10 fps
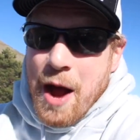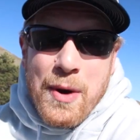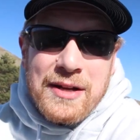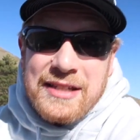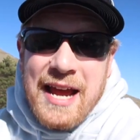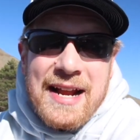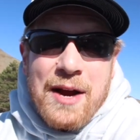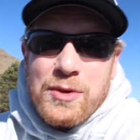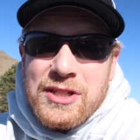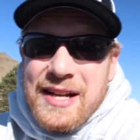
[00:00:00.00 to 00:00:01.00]
I went 10
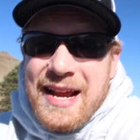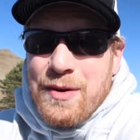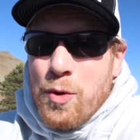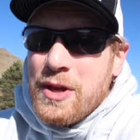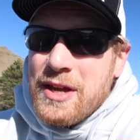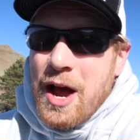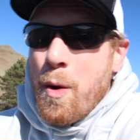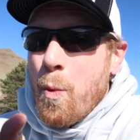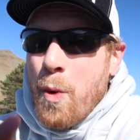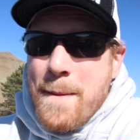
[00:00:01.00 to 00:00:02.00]
hours today, only
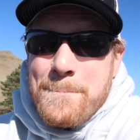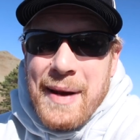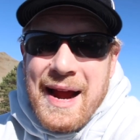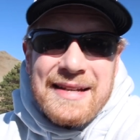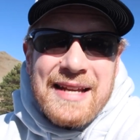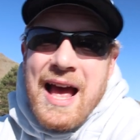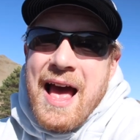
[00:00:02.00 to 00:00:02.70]
got one bite.